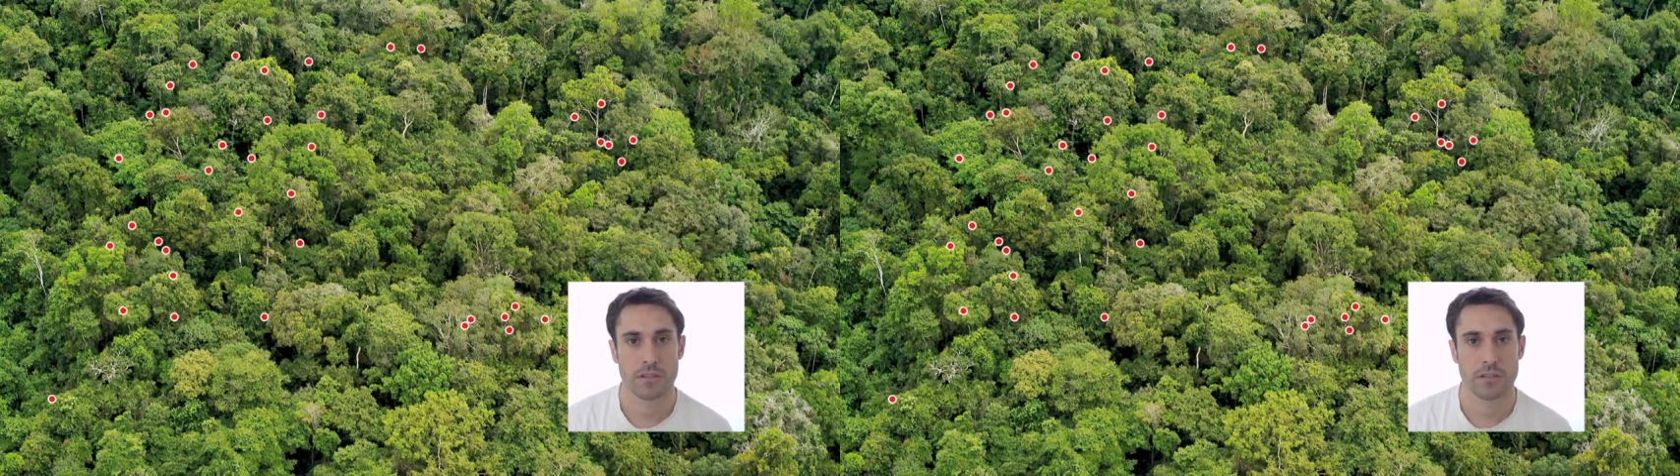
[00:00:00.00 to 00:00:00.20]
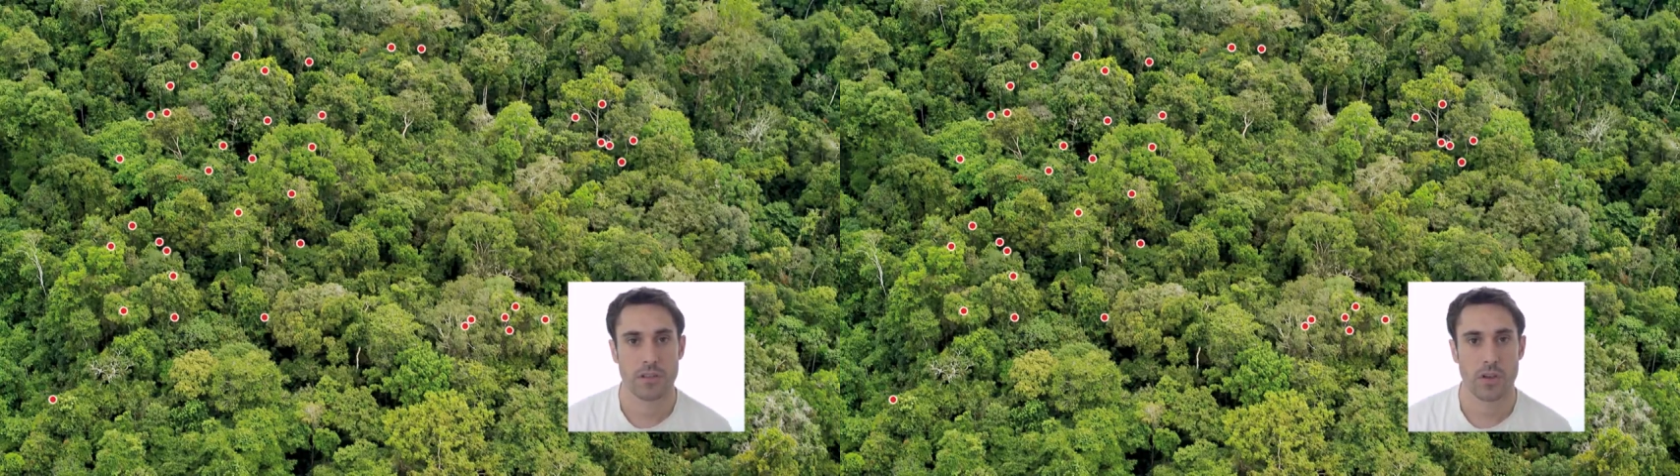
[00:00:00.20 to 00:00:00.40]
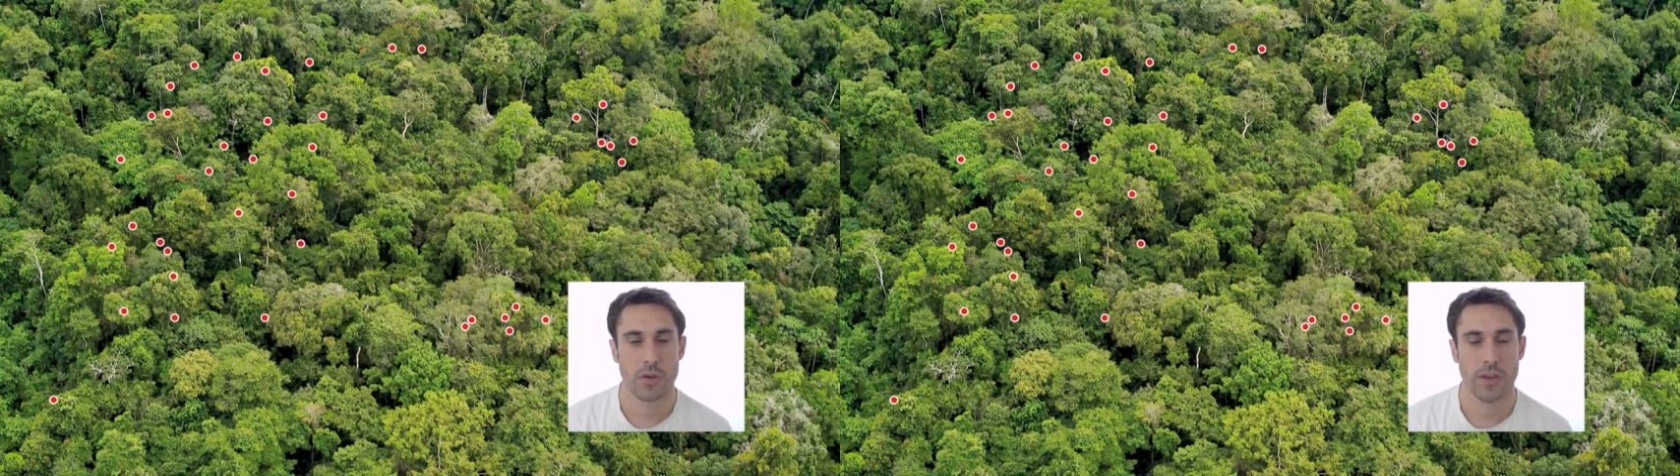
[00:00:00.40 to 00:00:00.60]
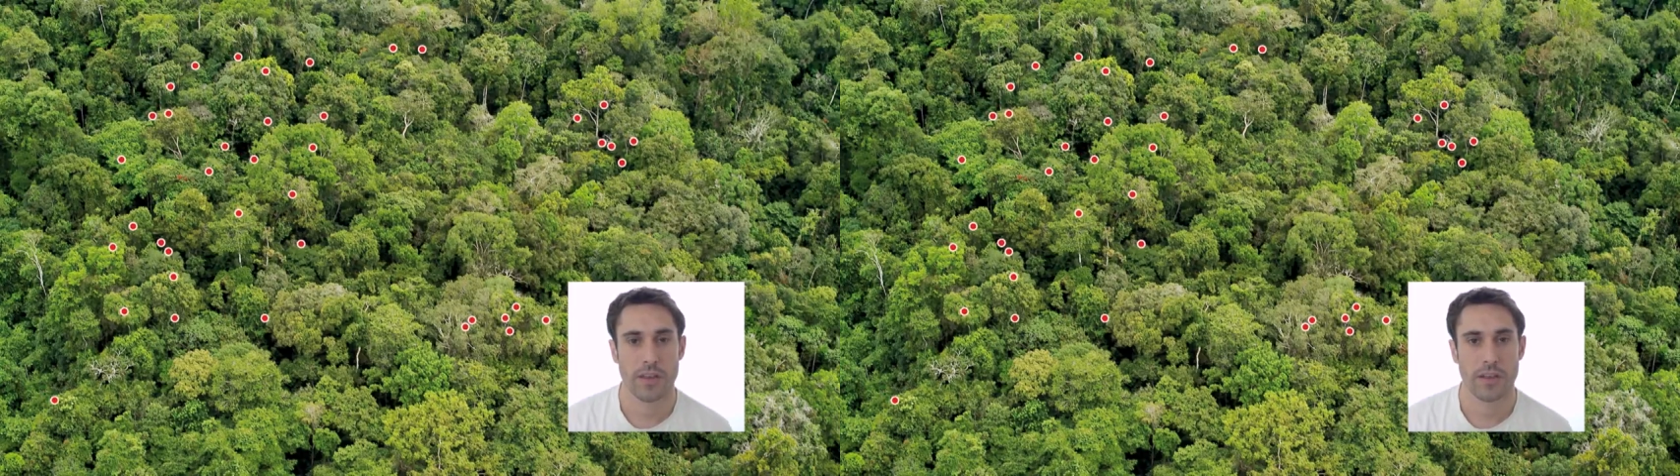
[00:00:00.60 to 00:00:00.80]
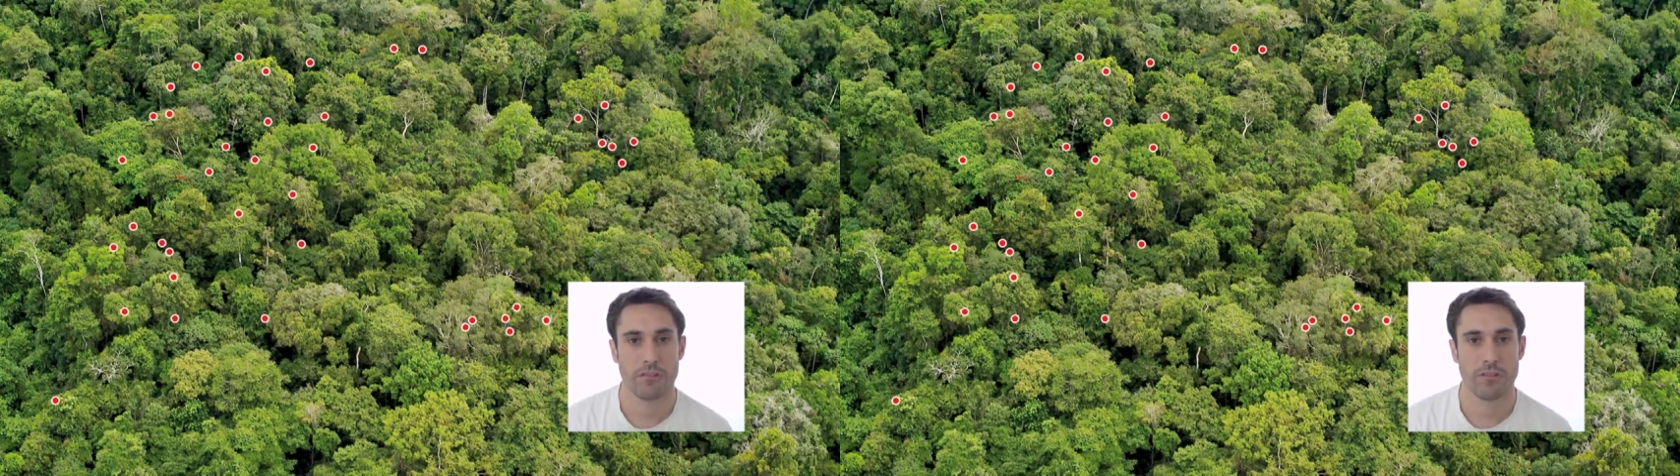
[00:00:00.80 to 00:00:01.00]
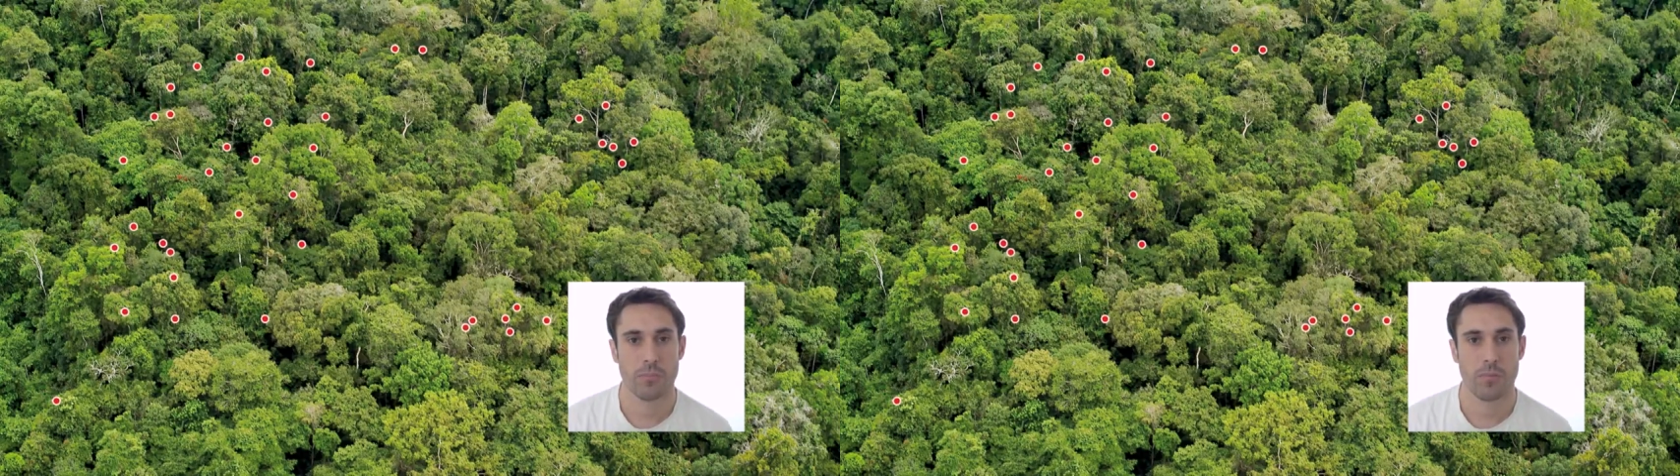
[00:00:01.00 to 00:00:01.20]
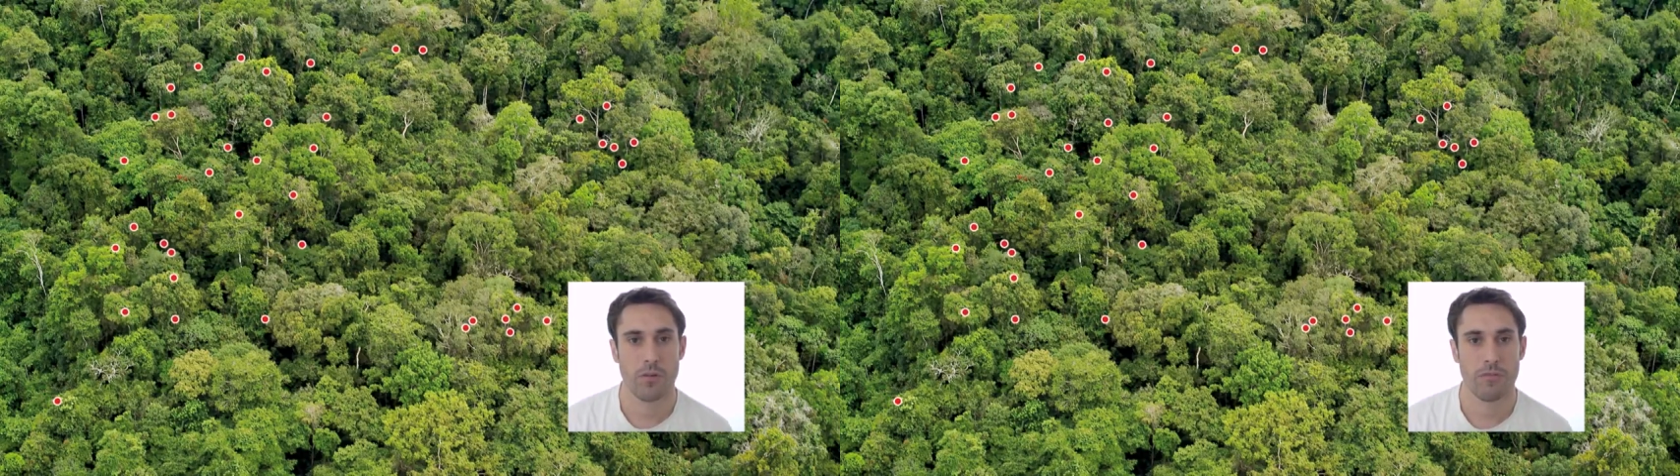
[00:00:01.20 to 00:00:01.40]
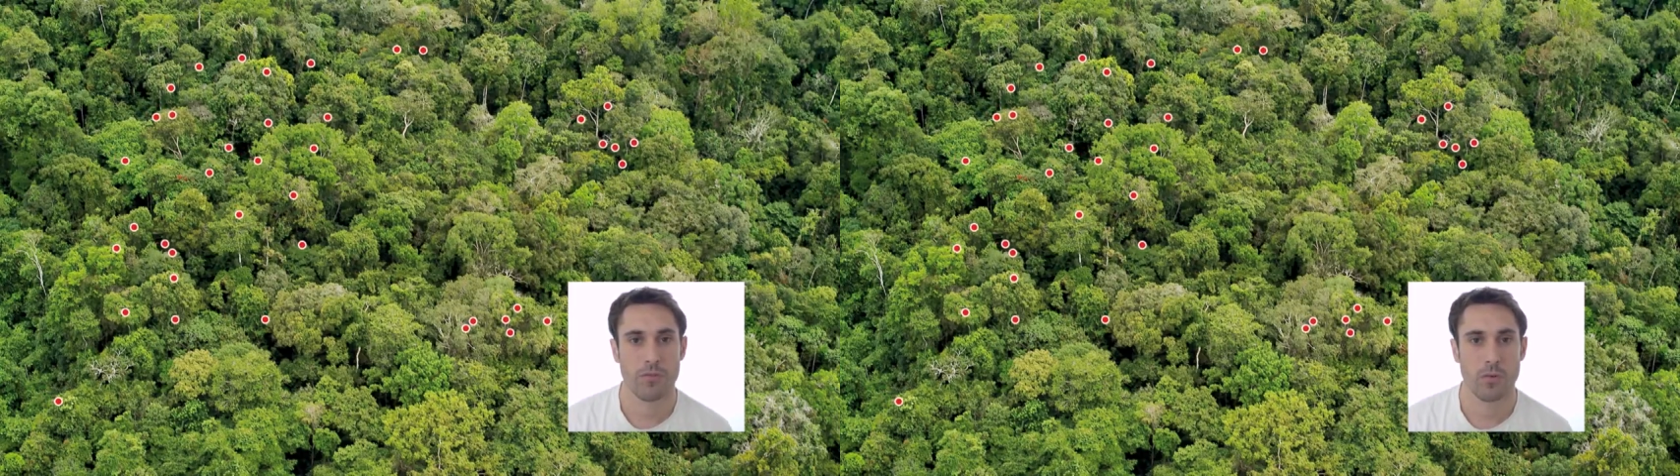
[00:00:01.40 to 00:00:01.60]
So in a group
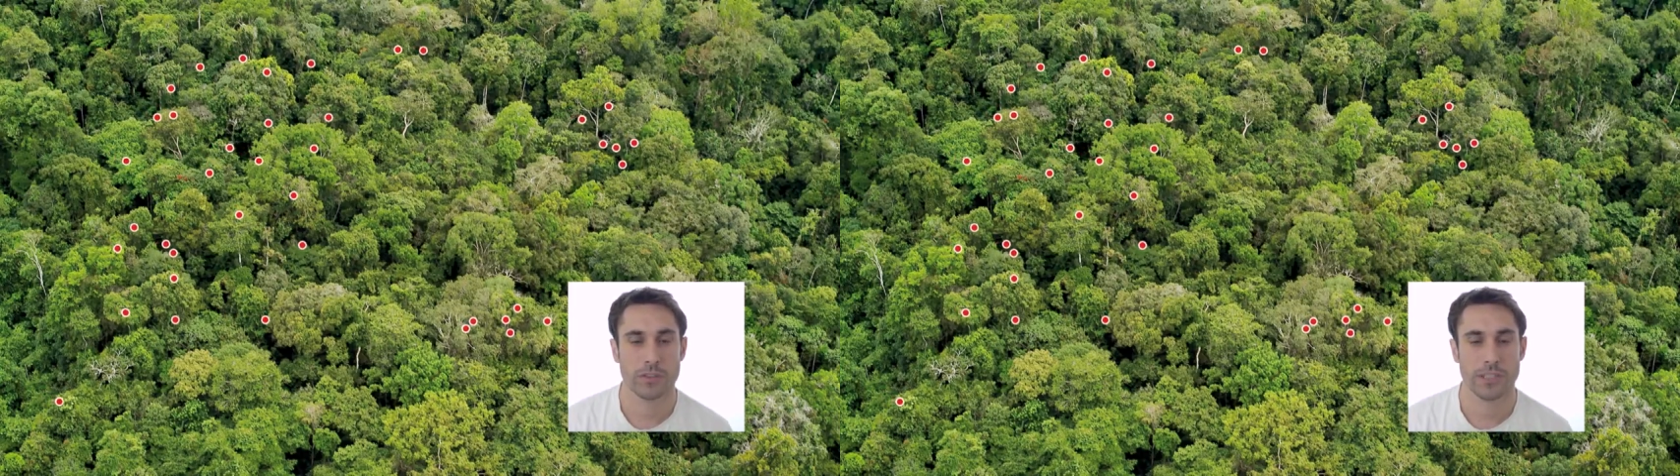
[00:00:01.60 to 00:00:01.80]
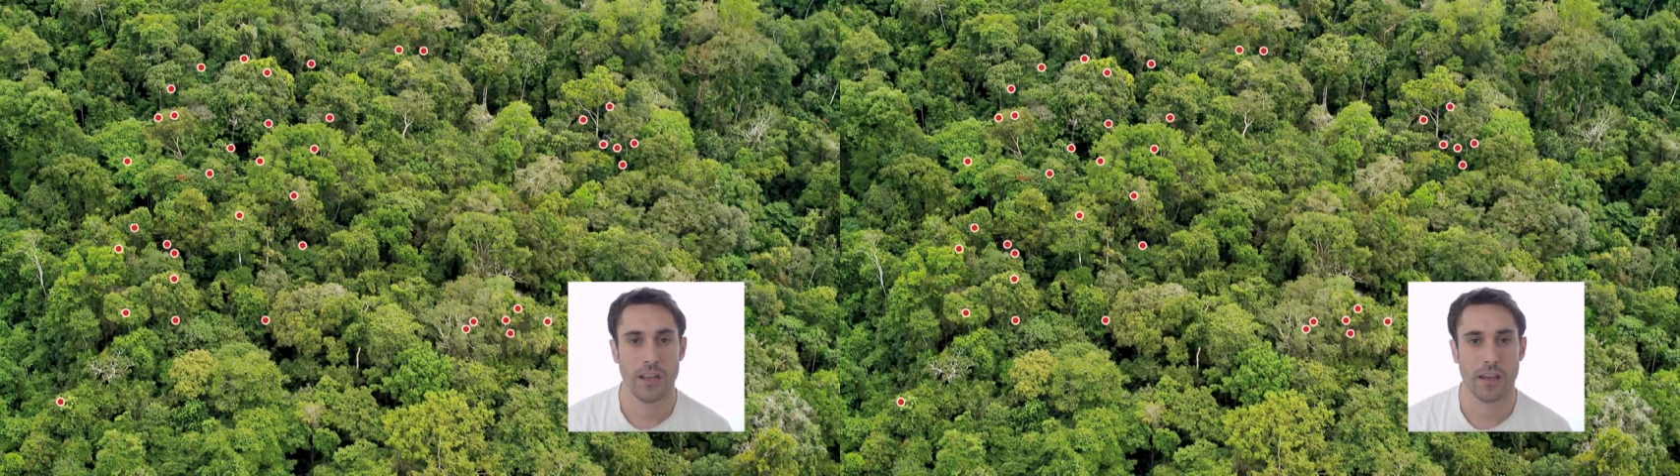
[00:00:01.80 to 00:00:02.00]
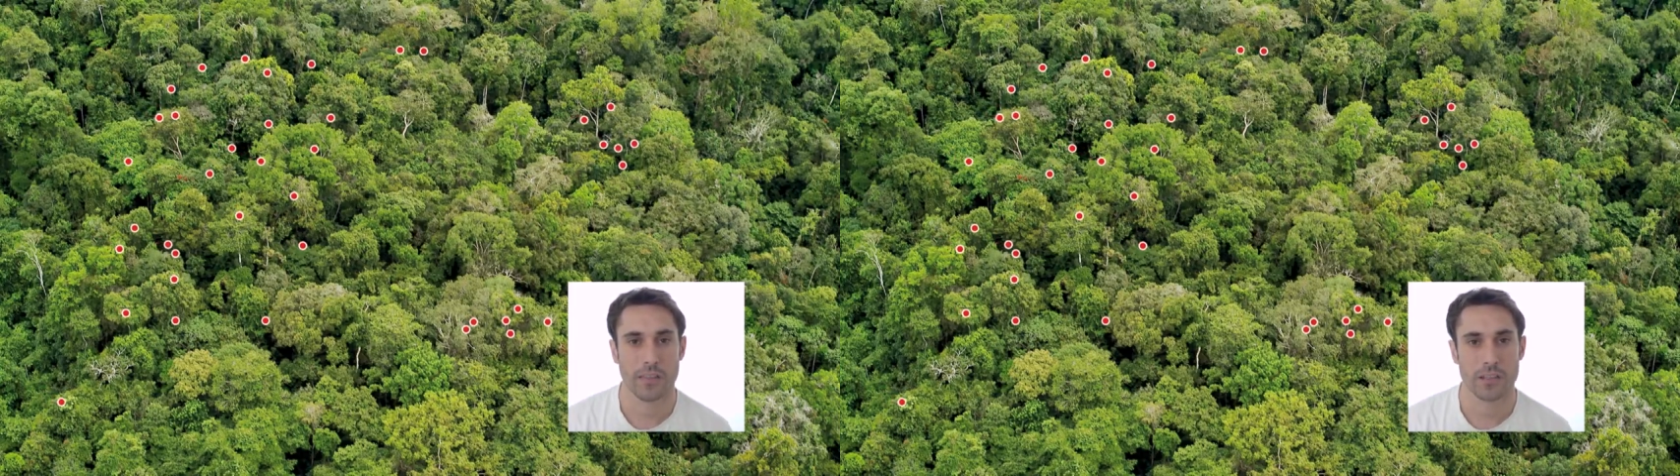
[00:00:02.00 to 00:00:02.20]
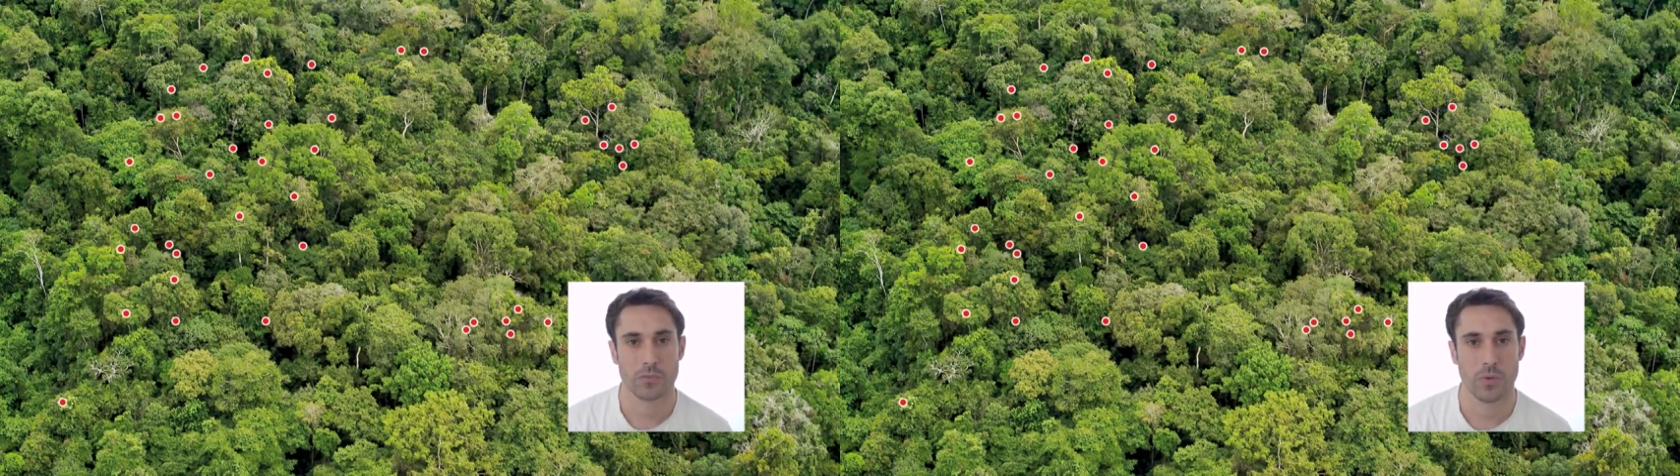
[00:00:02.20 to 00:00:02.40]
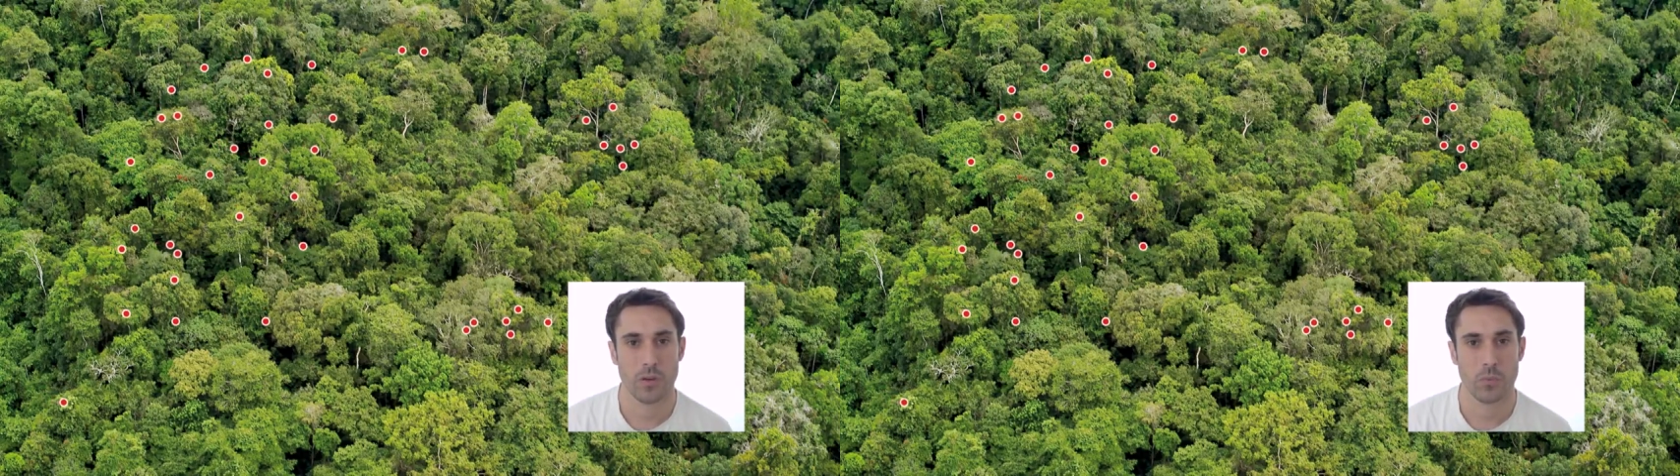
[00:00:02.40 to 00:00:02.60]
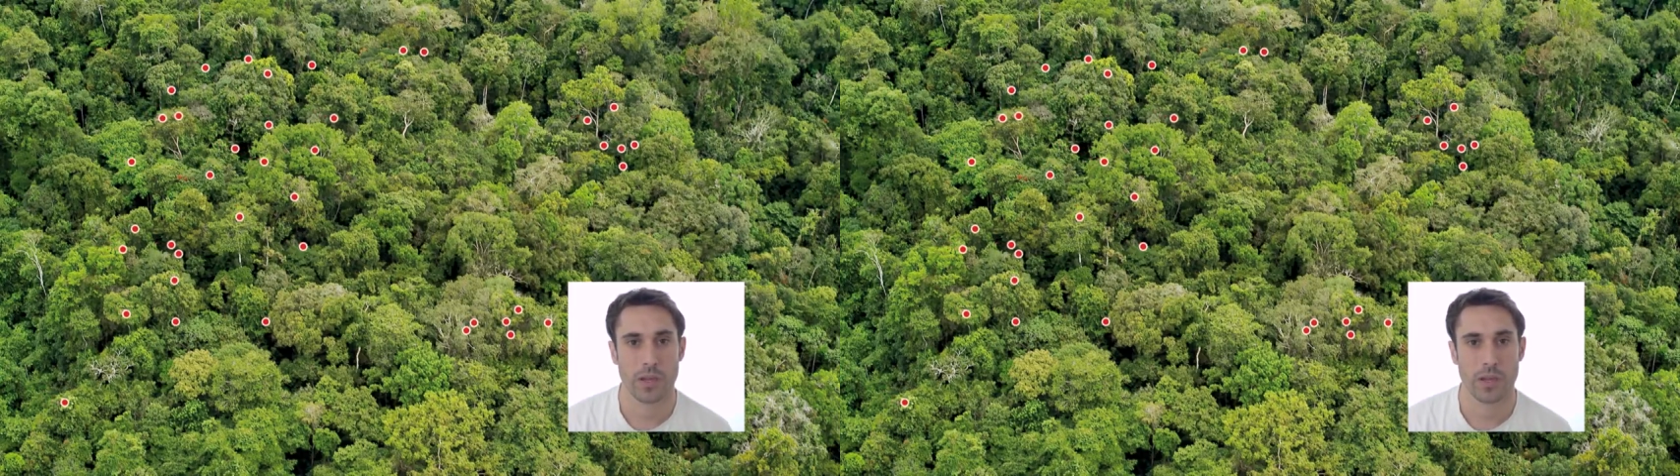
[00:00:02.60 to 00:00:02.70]
of 40 like this one,